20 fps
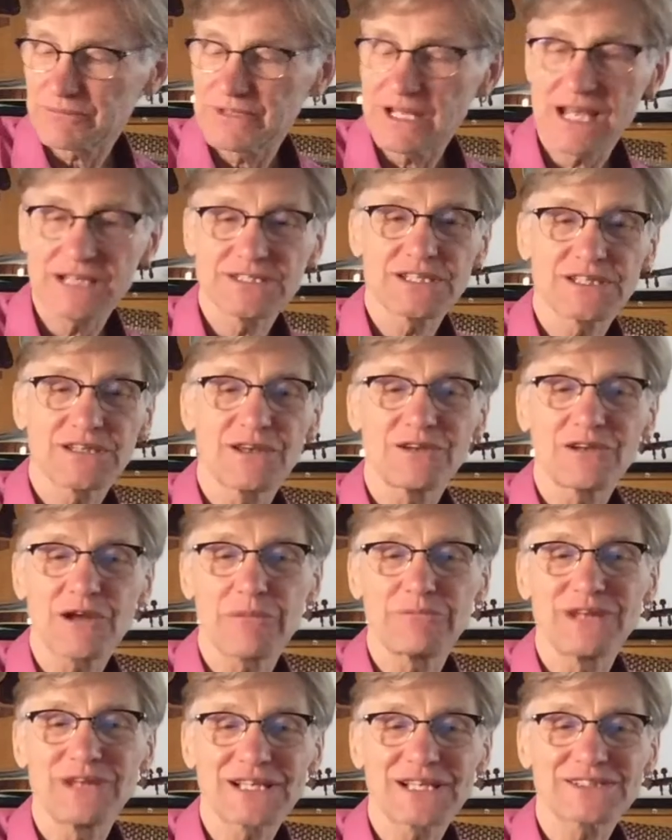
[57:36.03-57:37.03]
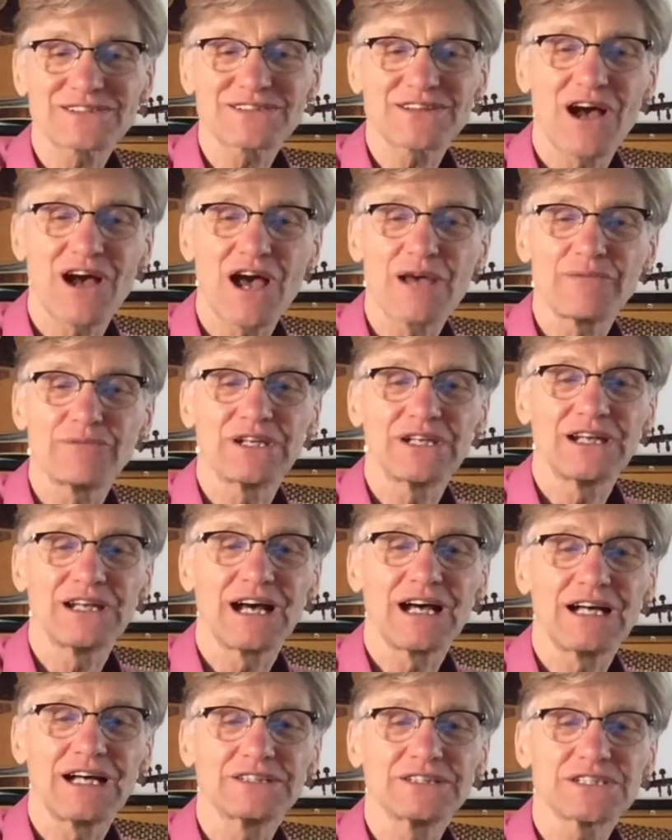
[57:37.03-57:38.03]
Nancy can come next time, and
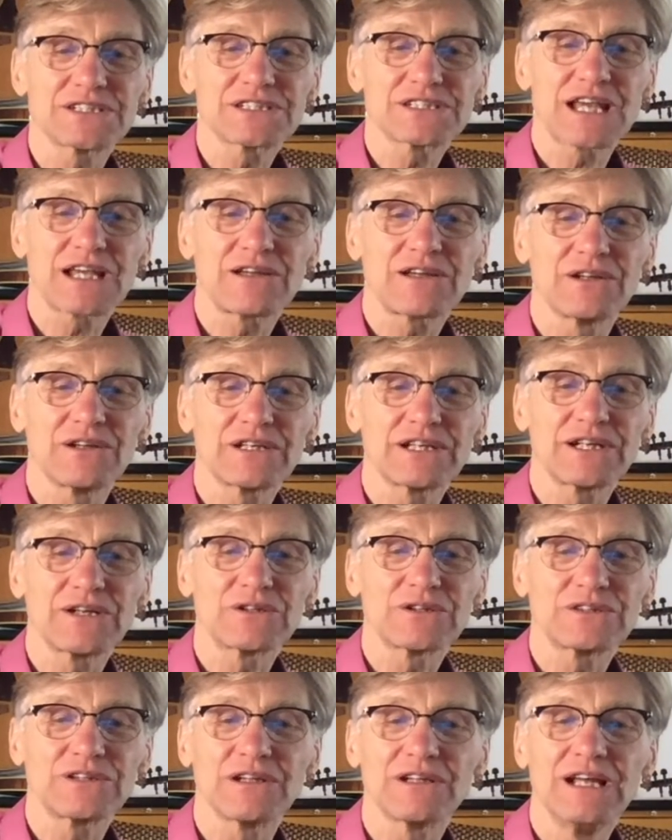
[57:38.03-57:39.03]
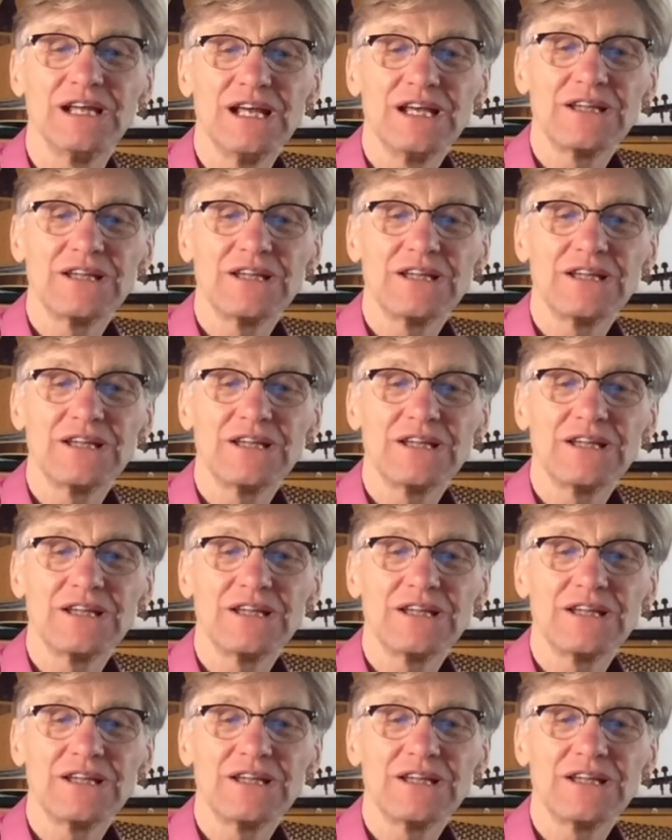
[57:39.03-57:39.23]
I'll just take a look here at the